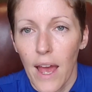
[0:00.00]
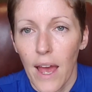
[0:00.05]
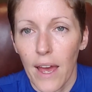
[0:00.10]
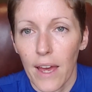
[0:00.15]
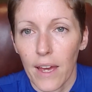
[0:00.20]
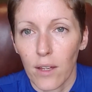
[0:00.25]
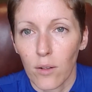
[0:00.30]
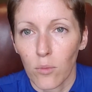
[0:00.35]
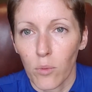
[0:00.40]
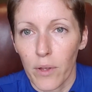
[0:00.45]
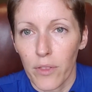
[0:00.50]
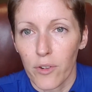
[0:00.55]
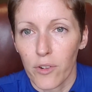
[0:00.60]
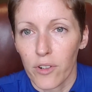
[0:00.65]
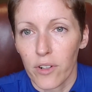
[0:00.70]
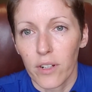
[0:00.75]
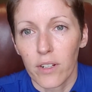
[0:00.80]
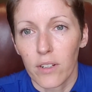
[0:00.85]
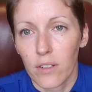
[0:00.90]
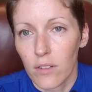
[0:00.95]
and
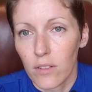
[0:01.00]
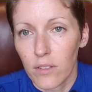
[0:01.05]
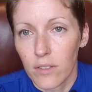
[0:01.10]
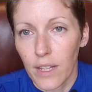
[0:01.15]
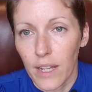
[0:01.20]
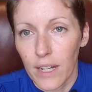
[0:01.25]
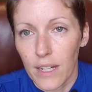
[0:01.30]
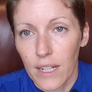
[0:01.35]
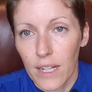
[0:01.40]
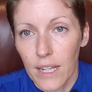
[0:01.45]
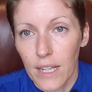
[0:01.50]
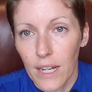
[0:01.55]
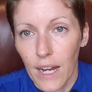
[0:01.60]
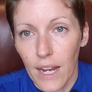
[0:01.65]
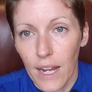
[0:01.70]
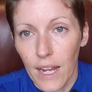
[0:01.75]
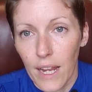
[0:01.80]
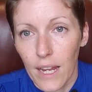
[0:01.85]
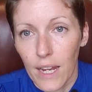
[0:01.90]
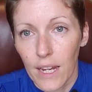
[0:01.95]
whether they need
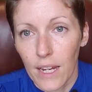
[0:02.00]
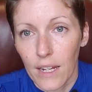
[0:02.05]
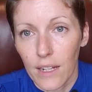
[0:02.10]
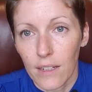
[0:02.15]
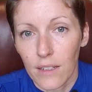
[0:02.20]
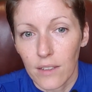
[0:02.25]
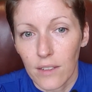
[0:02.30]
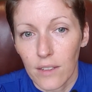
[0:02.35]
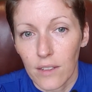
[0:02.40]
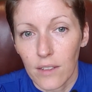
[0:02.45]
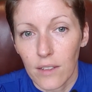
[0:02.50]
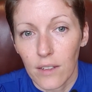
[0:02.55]
a